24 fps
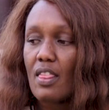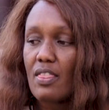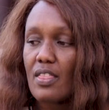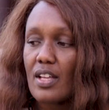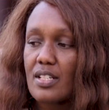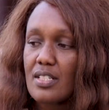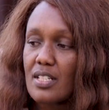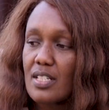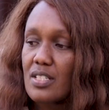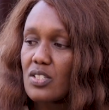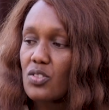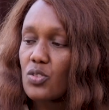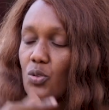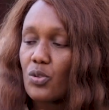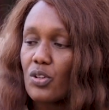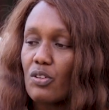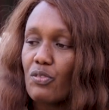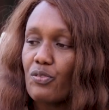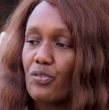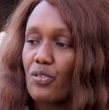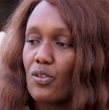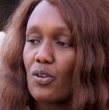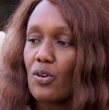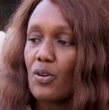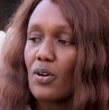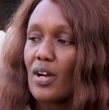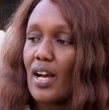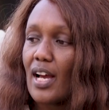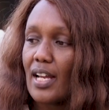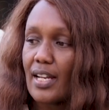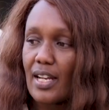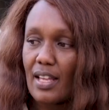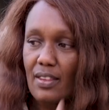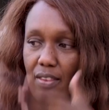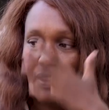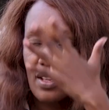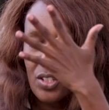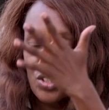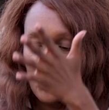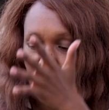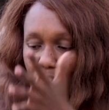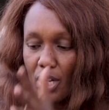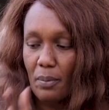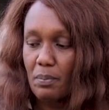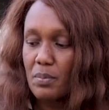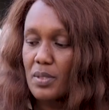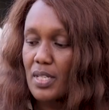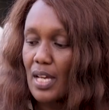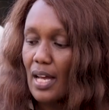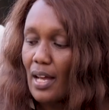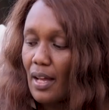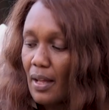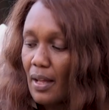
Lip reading: That's a story for another chapter.